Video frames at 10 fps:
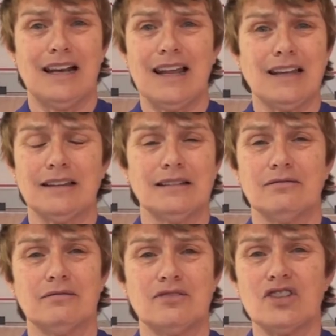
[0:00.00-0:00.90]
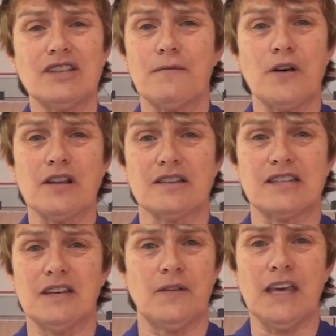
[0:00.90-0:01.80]
like just in front of the
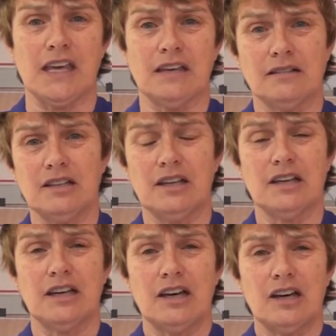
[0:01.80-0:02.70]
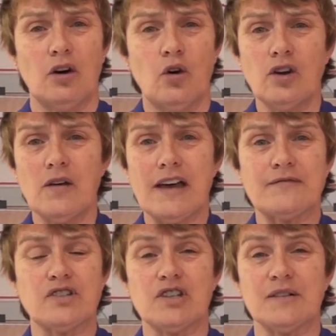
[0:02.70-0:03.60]
TV. All you
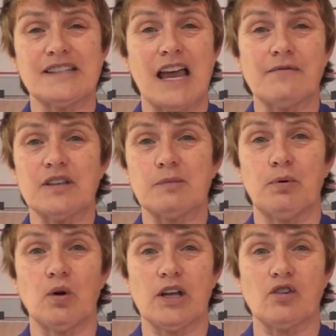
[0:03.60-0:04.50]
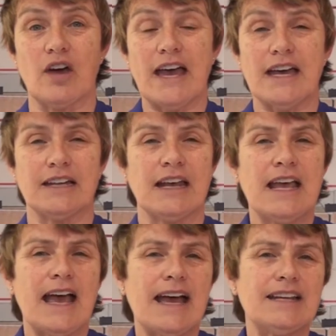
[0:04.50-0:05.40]
have to do is have this ball in your hand,
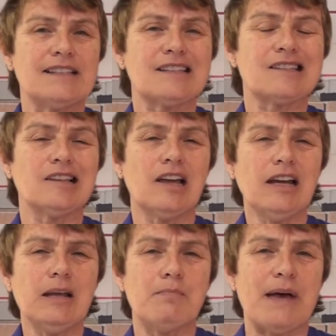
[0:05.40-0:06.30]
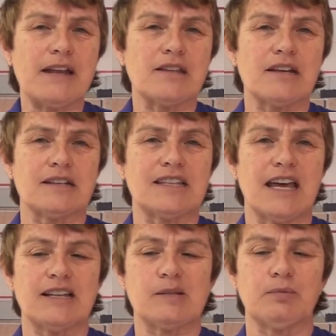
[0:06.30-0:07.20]
and it's slightly better than a
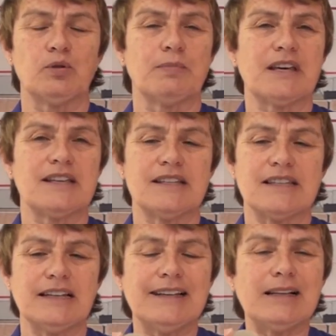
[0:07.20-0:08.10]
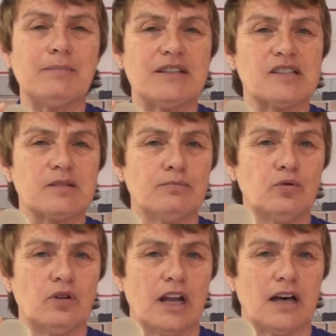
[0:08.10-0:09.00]
tennis ball because it's a little bit
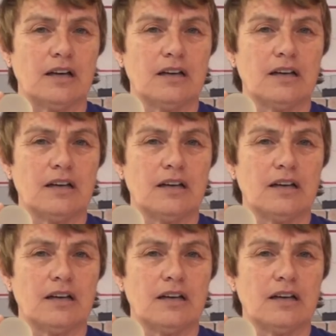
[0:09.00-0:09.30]
smaller.